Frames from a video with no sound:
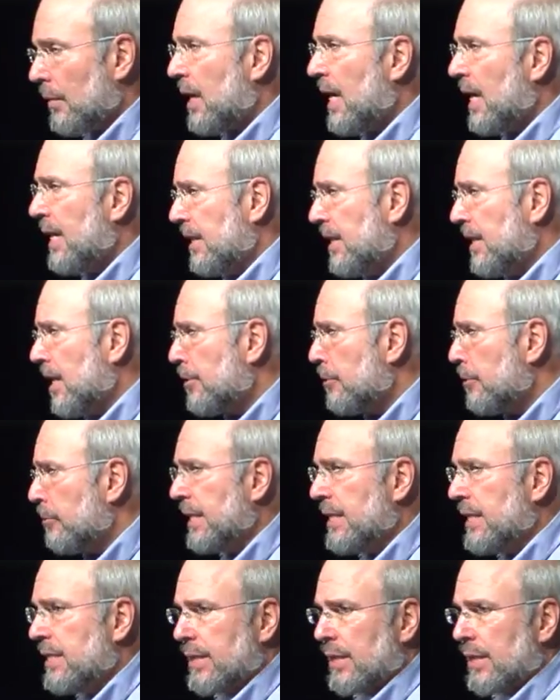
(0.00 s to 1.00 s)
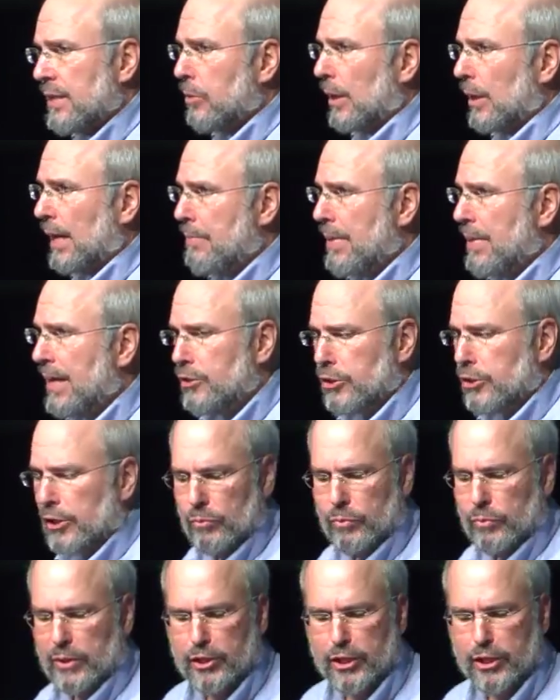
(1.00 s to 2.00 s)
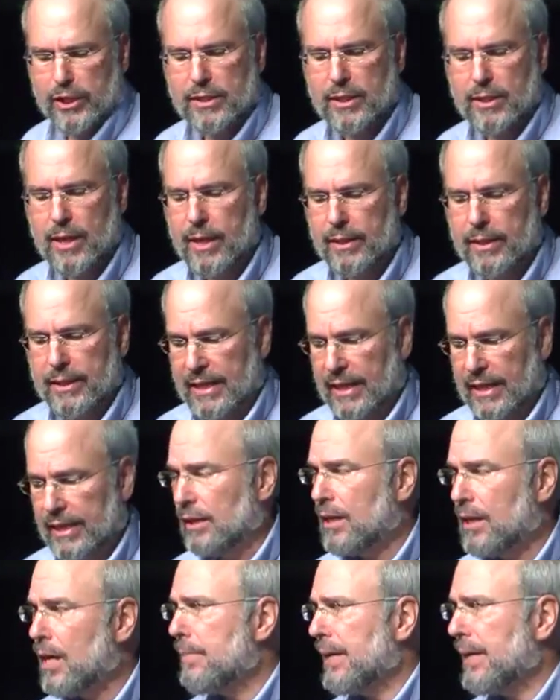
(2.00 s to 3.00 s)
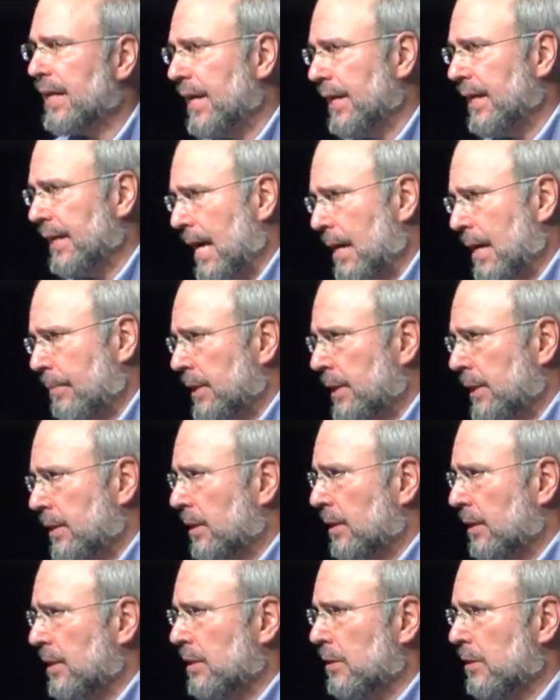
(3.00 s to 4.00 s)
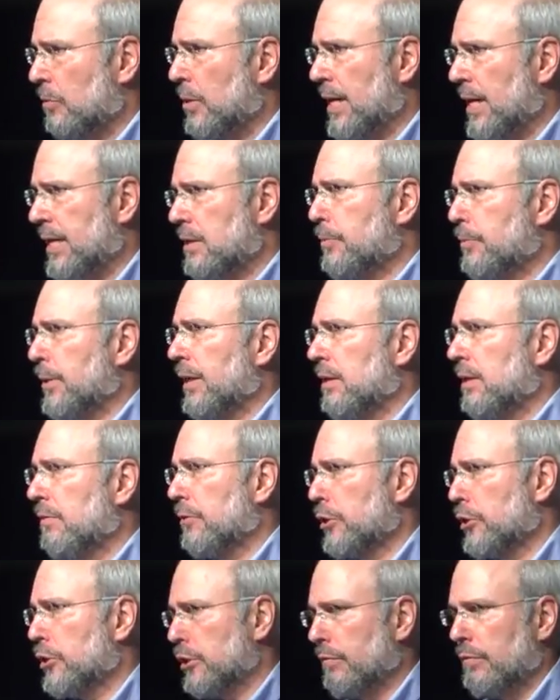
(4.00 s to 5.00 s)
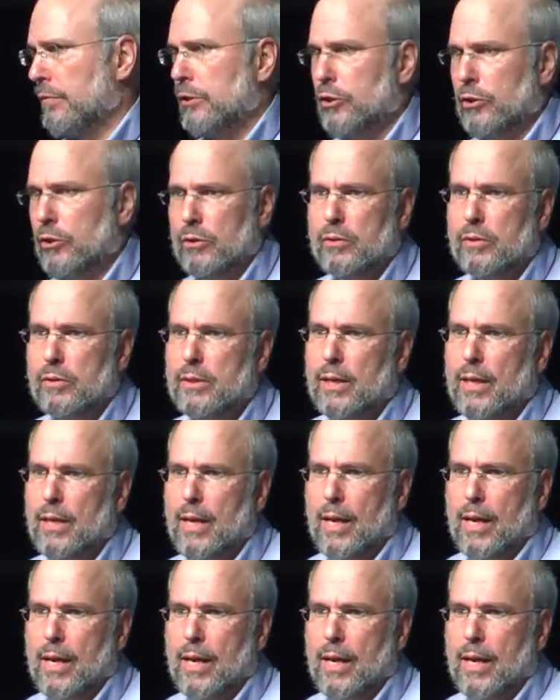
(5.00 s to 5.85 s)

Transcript: And another reason is what I mentioned, which is the second coming can't happen until there's a widespread conversion of the Jews.